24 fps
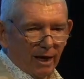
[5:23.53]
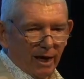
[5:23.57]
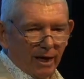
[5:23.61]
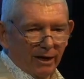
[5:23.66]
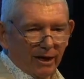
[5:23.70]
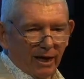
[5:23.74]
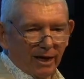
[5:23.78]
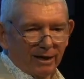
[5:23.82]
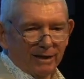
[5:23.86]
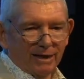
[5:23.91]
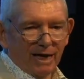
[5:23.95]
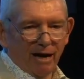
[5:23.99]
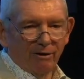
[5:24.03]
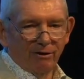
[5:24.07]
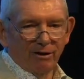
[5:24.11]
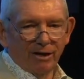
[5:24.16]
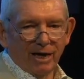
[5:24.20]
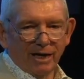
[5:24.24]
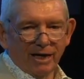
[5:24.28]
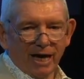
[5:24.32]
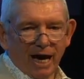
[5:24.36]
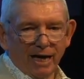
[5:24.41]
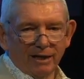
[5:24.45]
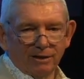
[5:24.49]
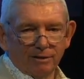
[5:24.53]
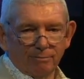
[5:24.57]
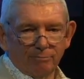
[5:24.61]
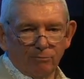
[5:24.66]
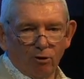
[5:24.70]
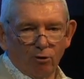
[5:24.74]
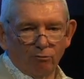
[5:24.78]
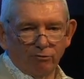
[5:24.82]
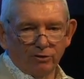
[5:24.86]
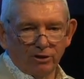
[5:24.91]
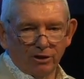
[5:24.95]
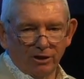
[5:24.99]
and I carry that
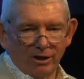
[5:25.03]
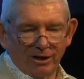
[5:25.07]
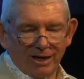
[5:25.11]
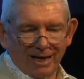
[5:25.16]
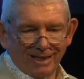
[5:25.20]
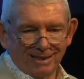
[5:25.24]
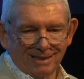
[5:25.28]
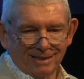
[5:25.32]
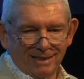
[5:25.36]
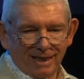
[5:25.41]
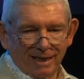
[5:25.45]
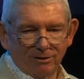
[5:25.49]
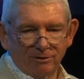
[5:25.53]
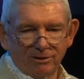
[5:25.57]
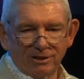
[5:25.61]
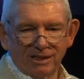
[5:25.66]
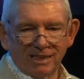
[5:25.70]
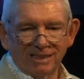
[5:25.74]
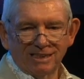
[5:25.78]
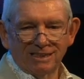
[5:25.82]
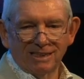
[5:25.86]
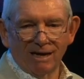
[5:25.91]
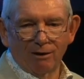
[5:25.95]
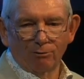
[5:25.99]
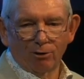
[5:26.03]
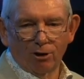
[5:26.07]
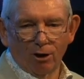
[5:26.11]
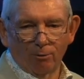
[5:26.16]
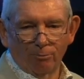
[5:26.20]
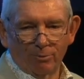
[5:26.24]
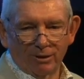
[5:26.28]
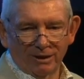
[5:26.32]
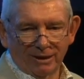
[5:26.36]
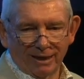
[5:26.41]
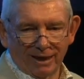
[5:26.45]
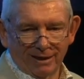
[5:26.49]
item over to the next day. Does this sound
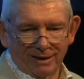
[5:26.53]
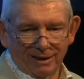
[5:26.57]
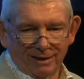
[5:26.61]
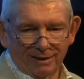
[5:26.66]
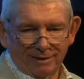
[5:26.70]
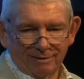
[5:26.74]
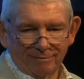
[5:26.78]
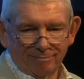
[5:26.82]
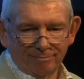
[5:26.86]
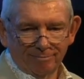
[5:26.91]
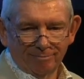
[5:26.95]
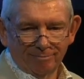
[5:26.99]
complicated?